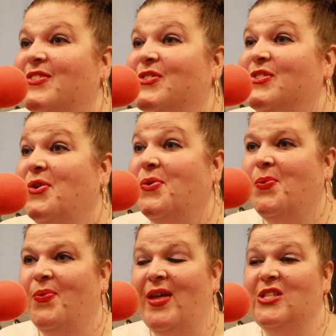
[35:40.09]
So
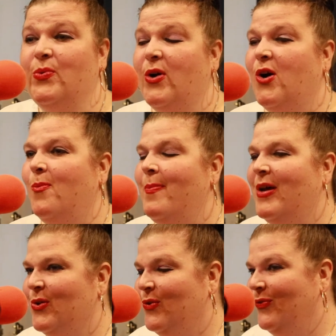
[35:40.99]
that's where all my
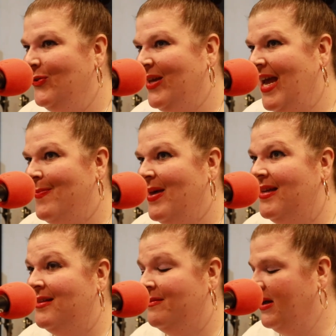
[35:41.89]
medical food came
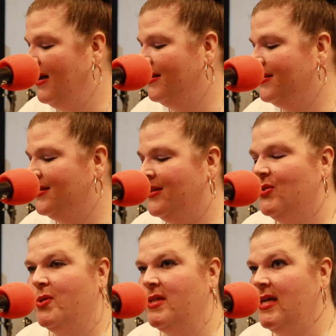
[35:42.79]
in. Pasta,
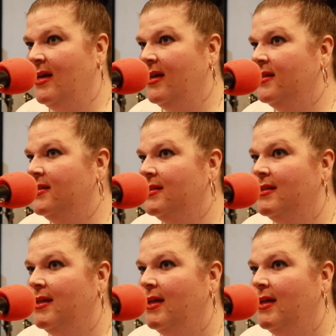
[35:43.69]
tortillas.